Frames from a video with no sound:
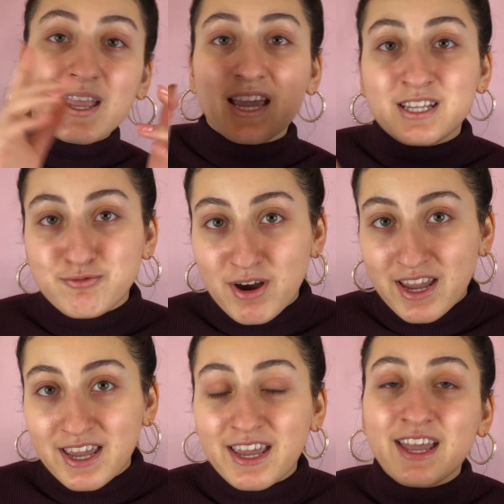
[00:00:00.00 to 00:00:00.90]
It's right
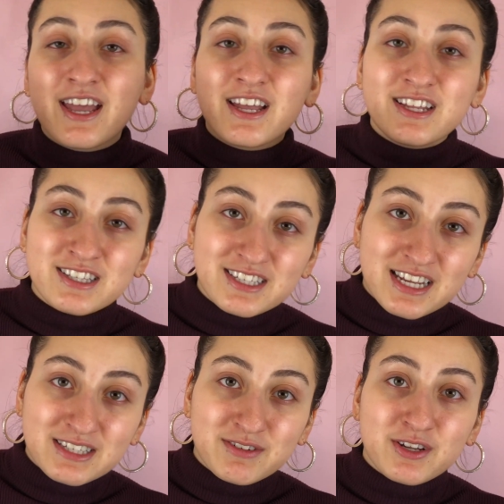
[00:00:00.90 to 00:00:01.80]
here in
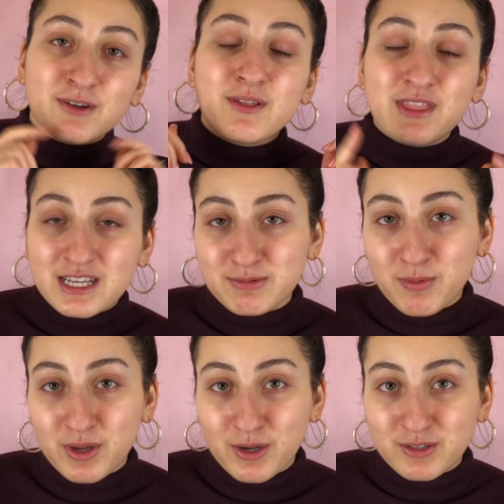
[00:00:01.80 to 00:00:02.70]
today's video. That's what
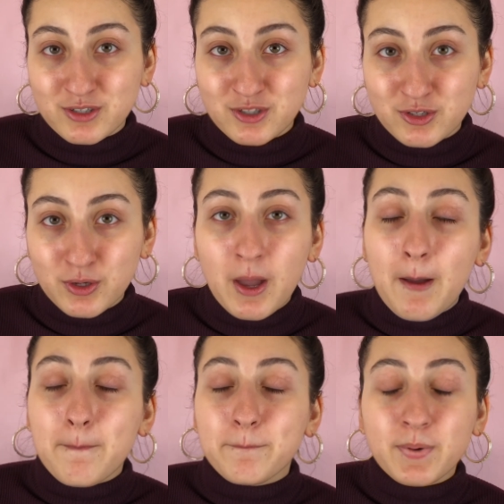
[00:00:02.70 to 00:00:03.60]
we're going to do.
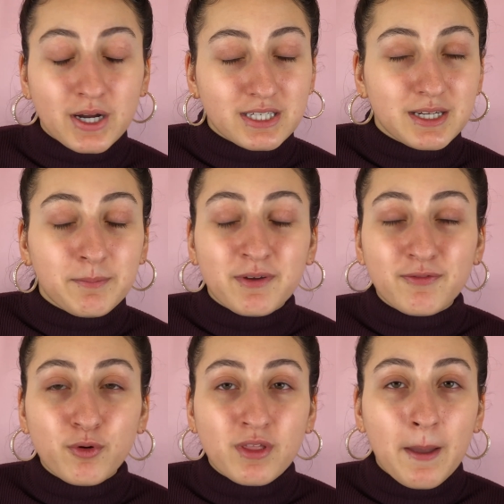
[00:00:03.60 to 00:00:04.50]
But
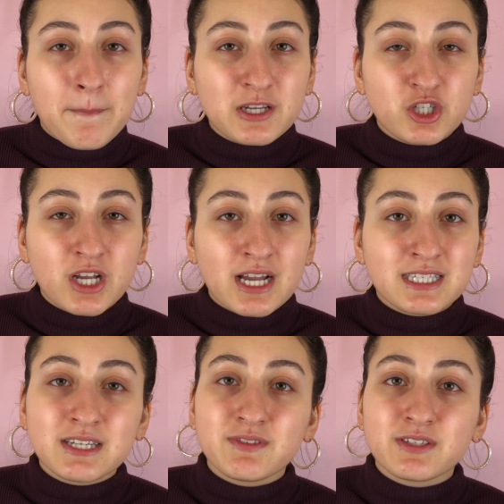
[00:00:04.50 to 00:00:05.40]
before that, make sure you
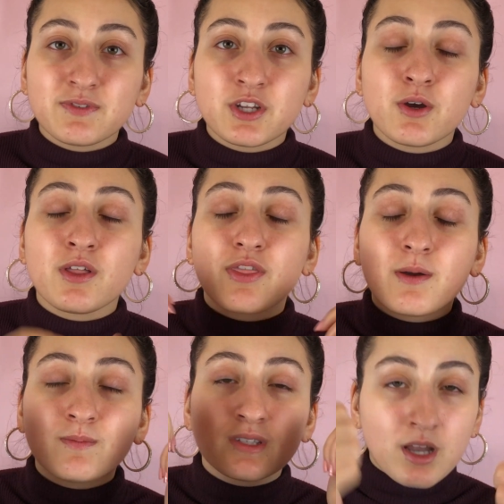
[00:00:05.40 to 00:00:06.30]
guys give this video a
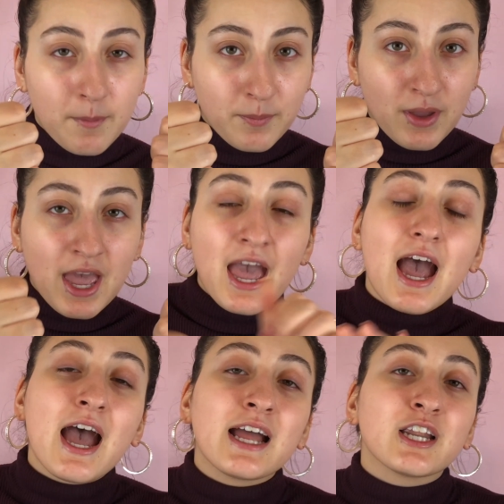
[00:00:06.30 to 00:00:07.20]
thumbs up
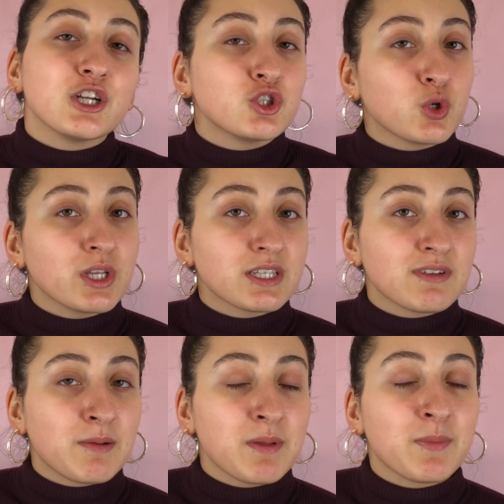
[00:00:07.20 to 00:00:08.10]
and join this
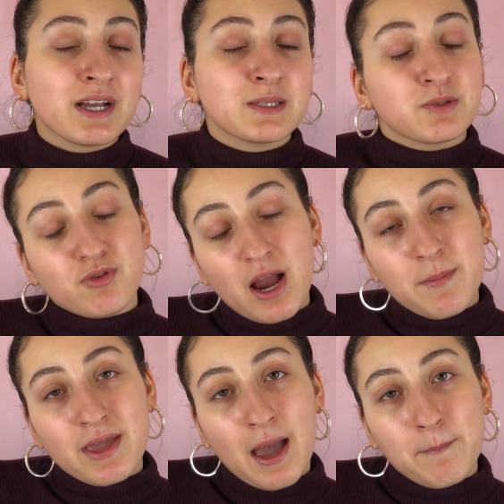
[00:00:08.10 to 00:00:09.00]
family by
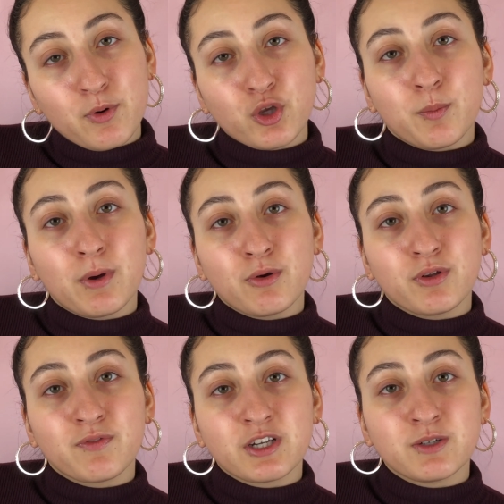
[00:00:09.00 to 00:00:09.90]
subscribing and put your bell
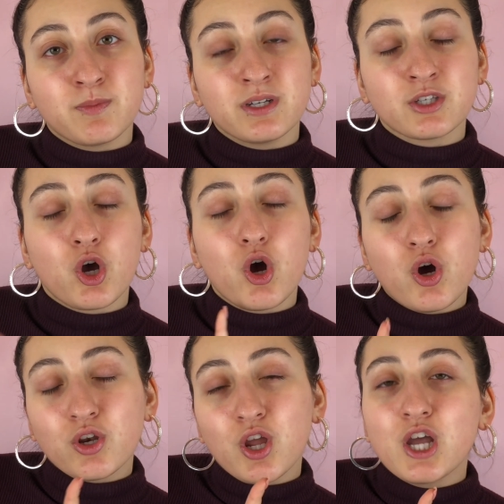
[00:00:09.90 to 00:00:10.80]
notification buttons
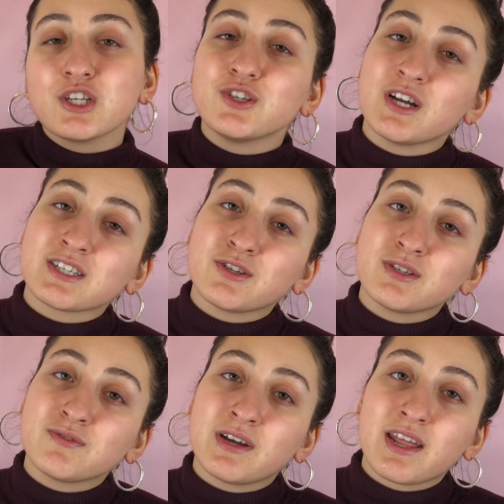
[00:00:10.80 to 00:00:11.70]
on so you guys are
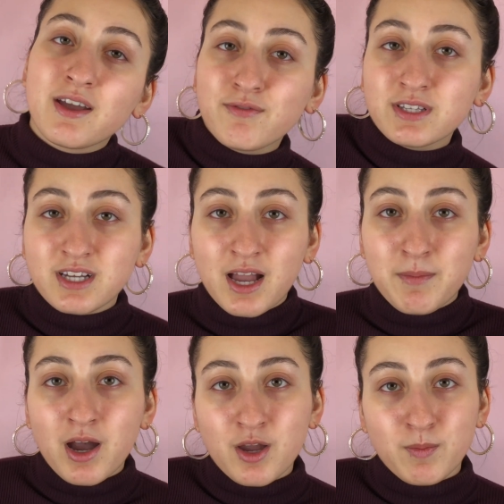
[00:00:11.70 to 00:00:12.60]
notified every time
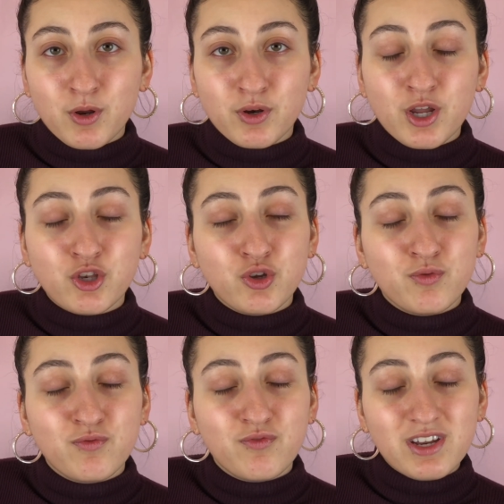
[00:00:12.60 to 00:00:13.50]
I upload a
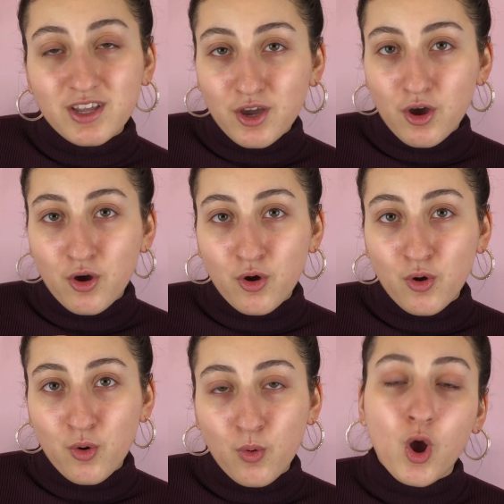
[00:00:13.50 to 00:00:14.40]
new
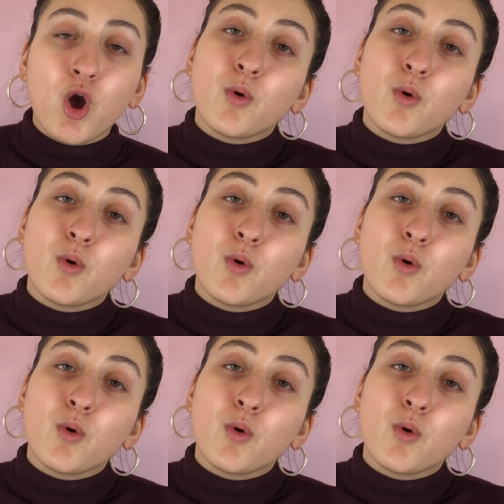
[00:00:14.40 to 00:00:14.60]
video.